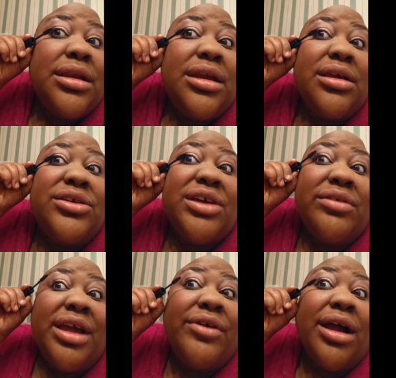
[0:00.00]
and I know you should
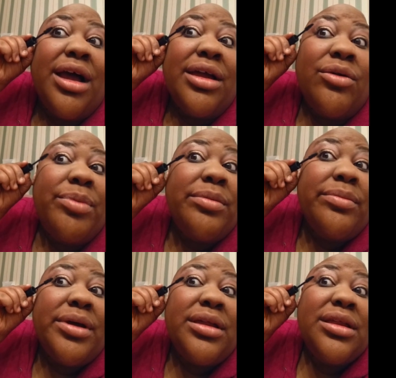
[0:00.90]
really have your eye
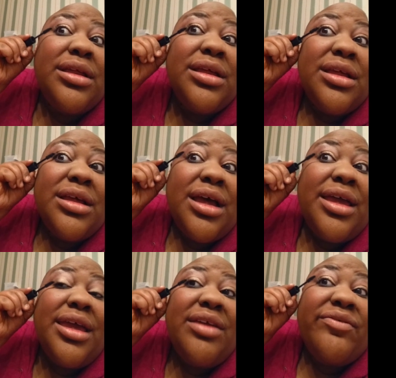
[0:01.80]
open, but
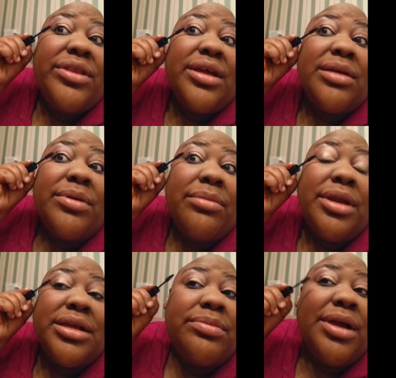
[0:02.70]
I hate like I'm
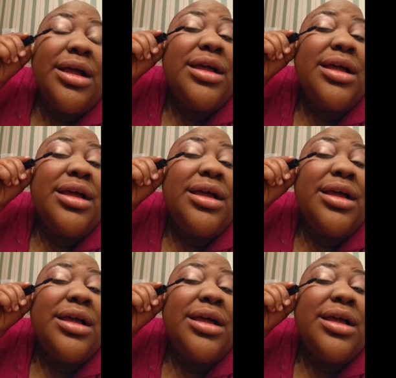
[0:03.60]
coming next to my